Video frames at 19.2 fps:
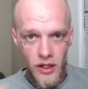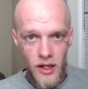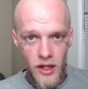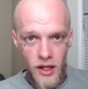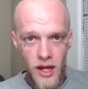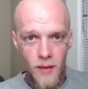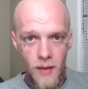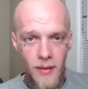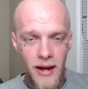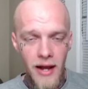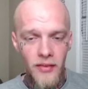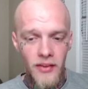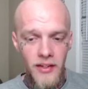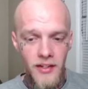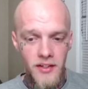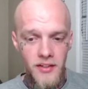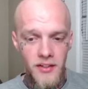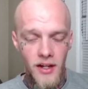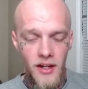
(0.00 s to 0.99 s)
about this
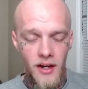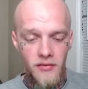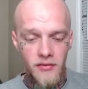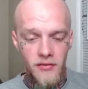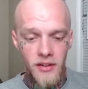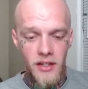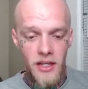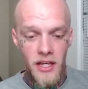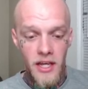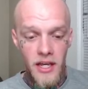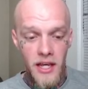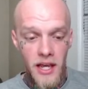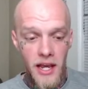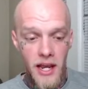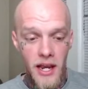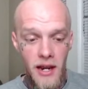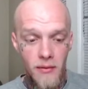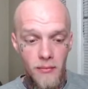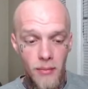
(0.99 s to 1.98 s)
stuff,
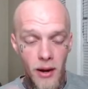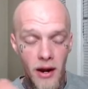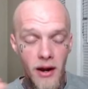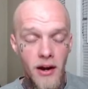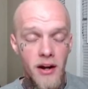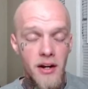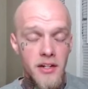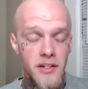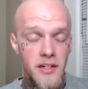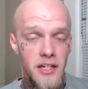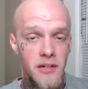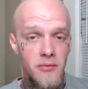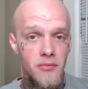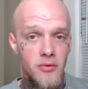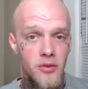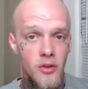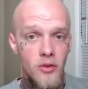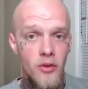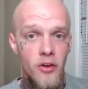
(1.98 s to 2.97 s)
and parents need to
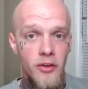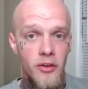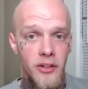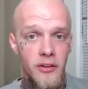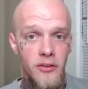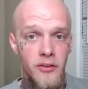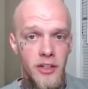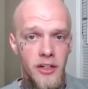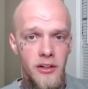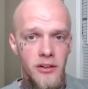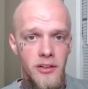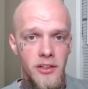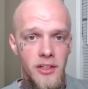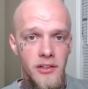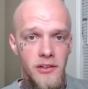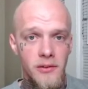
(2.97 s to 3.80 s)
do their due diligence,